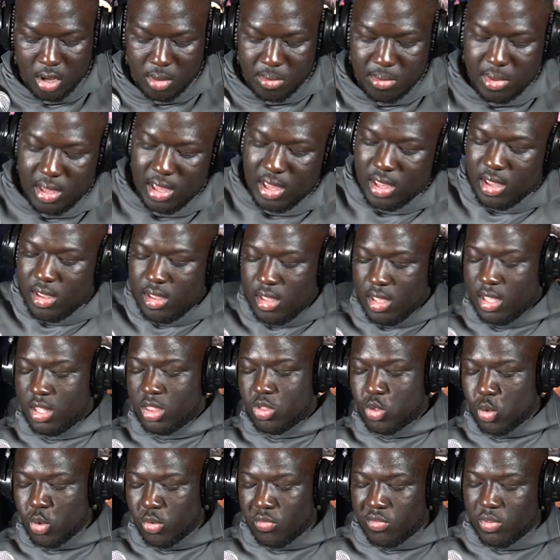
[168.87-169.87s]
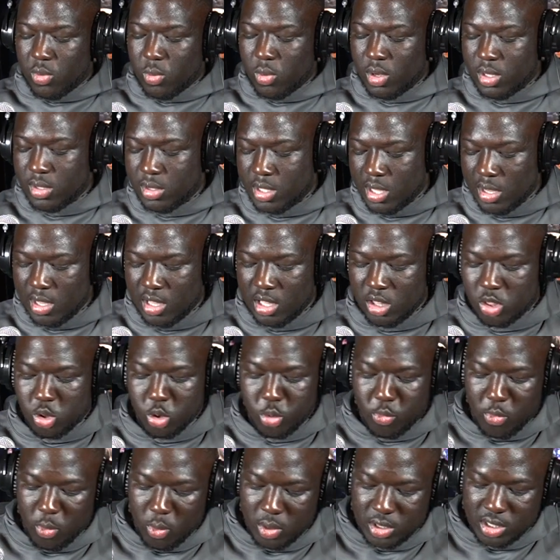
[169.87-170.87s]
He threw for one
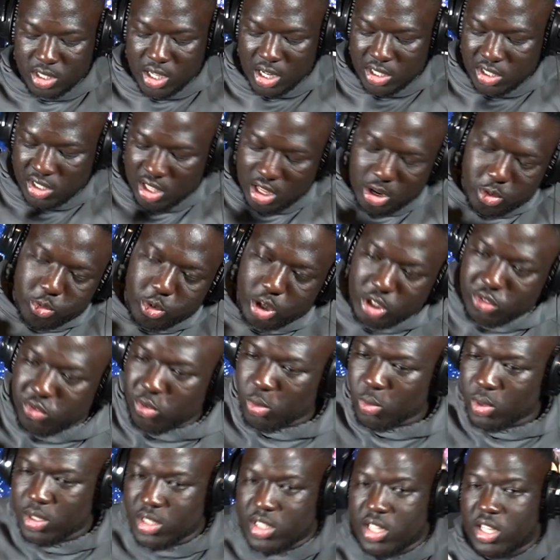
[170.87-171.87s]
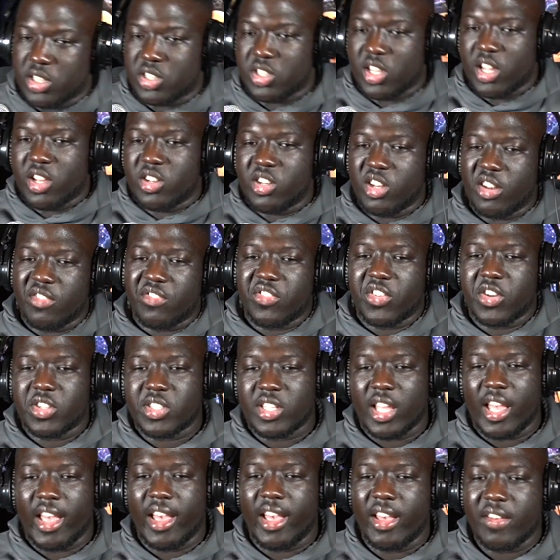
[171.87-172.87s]
touchdown, rushed for one touchdown in the first
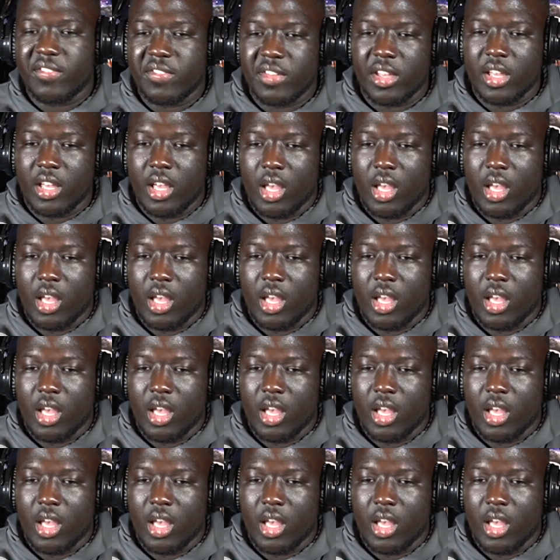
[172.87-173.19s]
half.